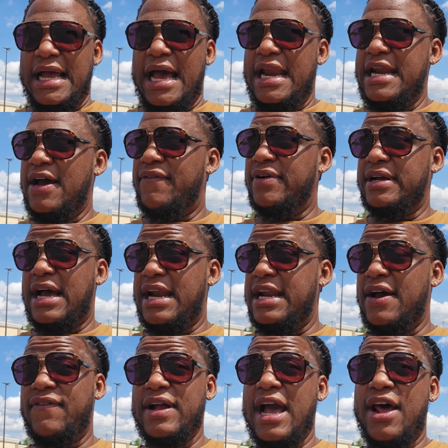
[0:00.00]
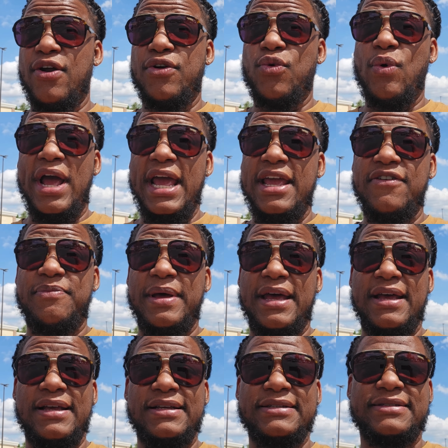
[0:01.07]
I never, I never got on the wave,
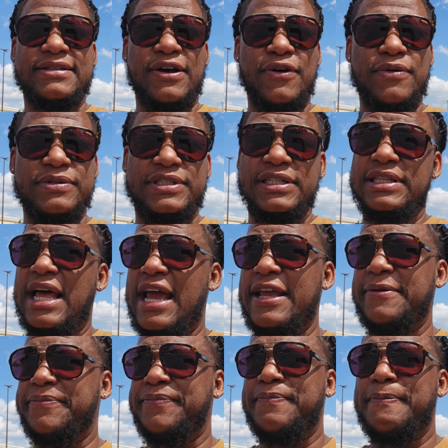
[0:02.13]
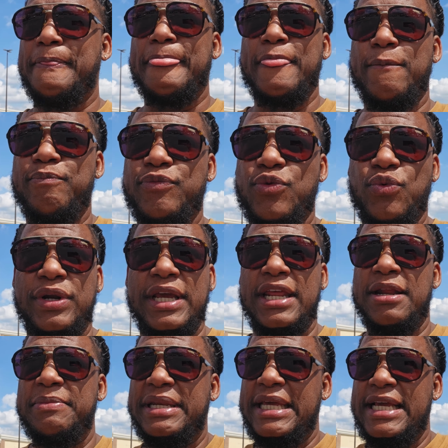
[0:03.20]
man. So just like when
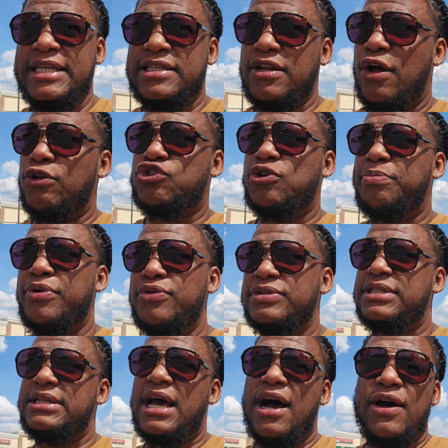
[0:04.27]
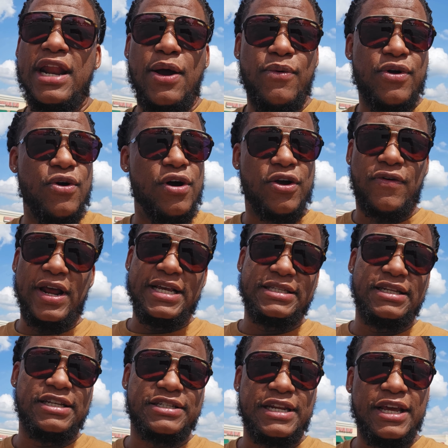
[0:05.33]
NMDs and Ultra Boost and all that were going
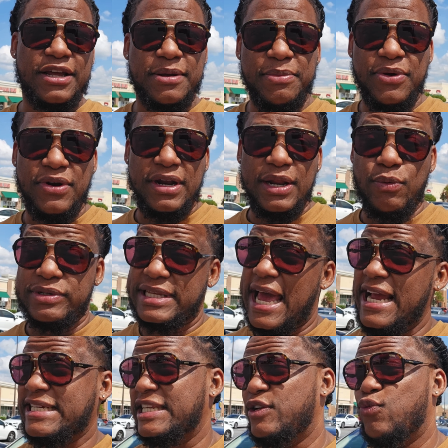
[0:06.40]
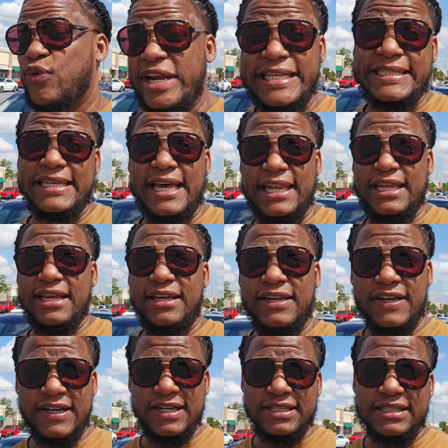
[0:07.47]
crazy in the sneak community, was actually reselling. You
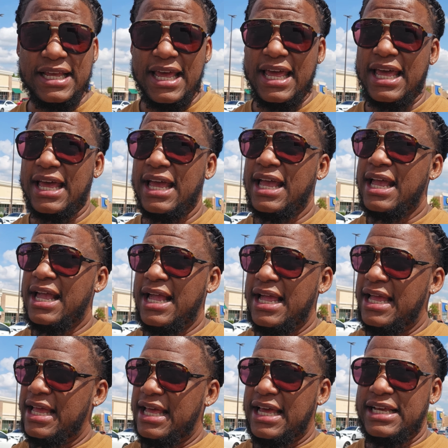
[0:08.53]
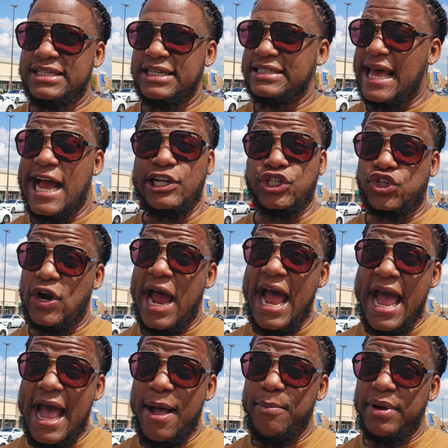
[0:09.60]
know what I'm saying? It's just I
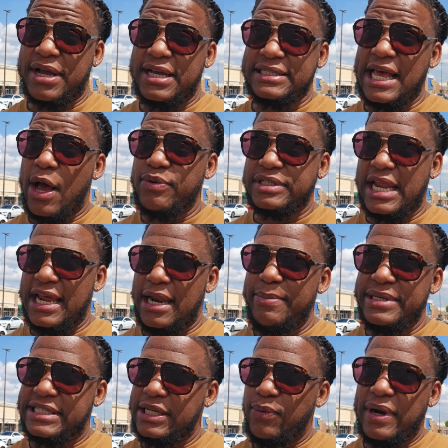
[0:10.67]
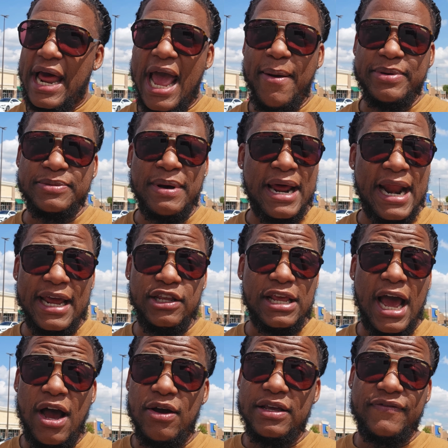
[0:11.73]
tried because I was like, let me see what the hype is about.
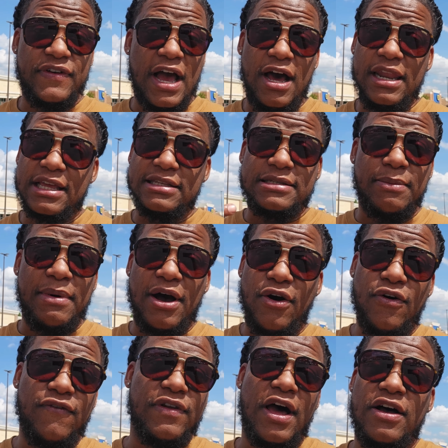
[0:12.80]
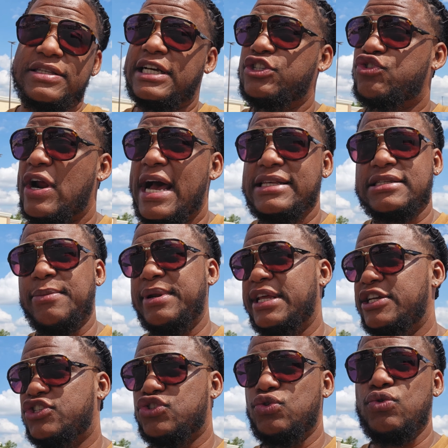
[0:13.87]
y'all, if y'all look at some of my old vlogs, I tried some of
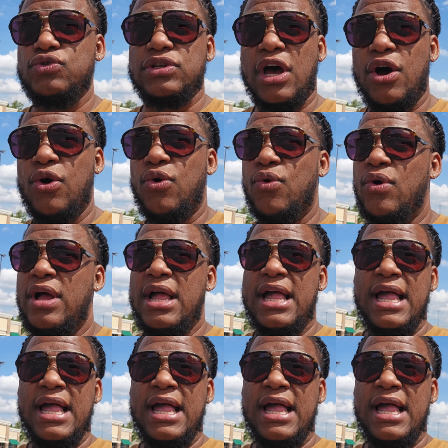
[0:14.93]
these shoes on.